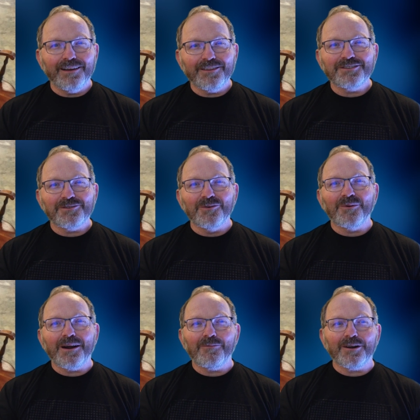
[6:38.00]
the school
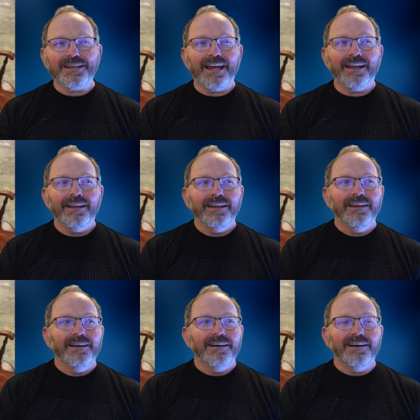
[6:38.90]
where I worked at,
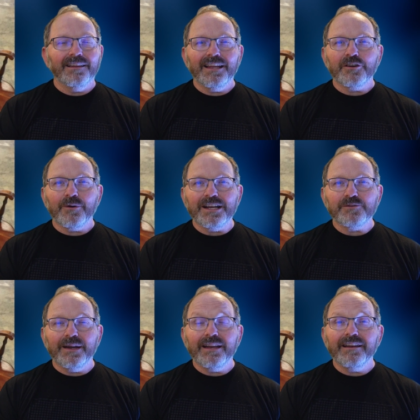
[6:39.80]
they had
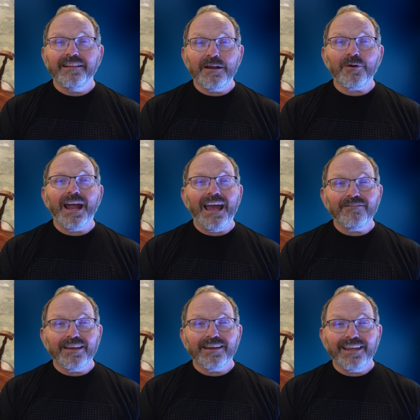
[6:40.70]
graduated and they were
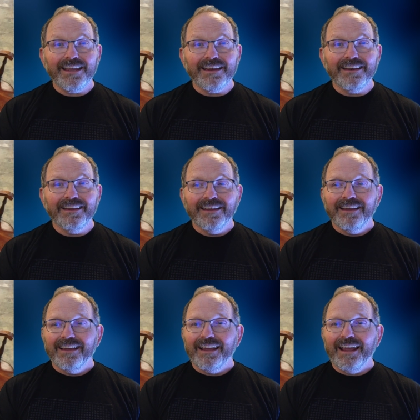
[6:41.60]
having a kid.
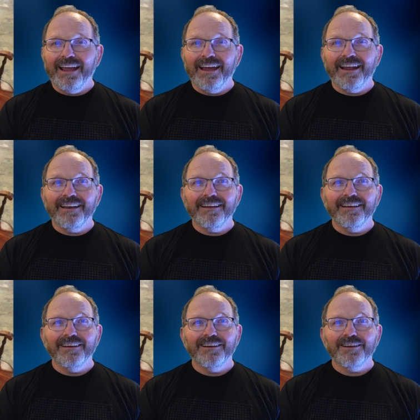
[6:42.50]
And,
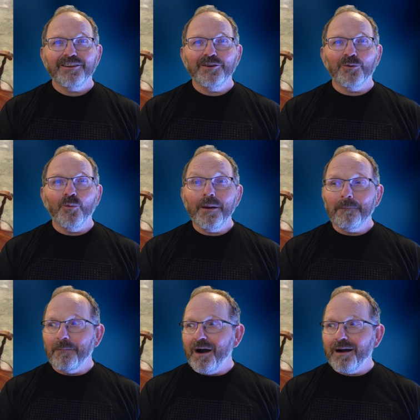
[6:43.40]
you know, what
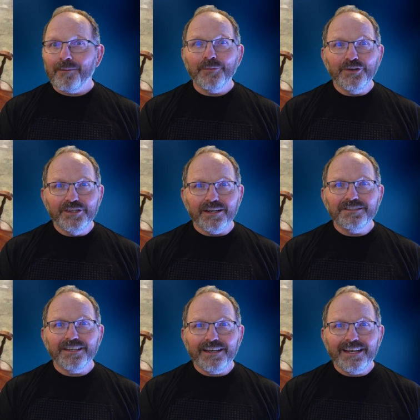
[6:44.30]
mom
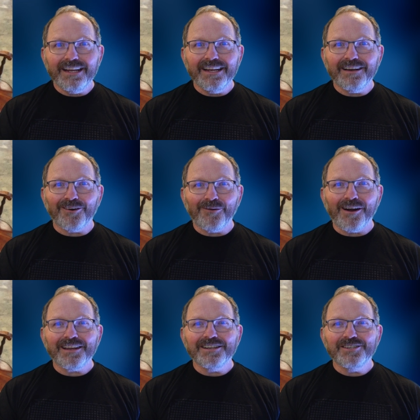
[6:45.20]
doesn't need a
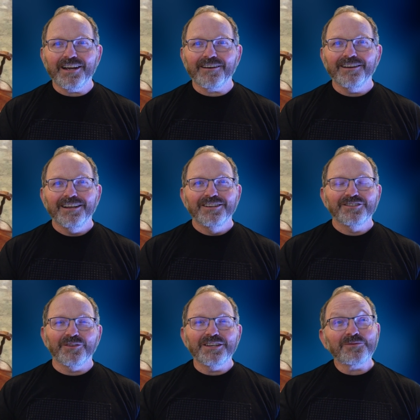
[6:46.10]
rocking chair?
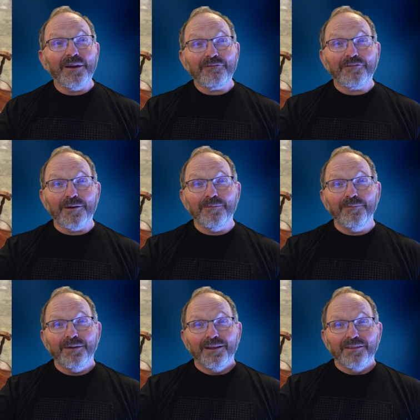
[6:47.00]
So this went
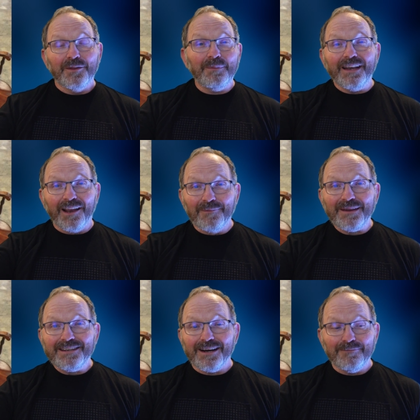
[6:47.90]
from the
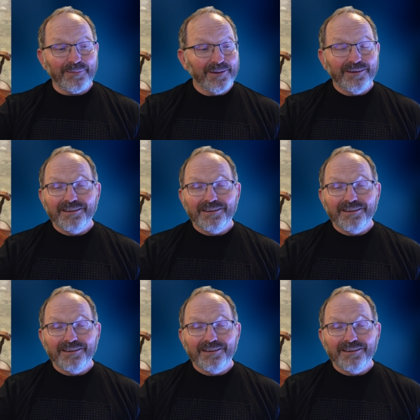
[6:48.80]
Penelope dump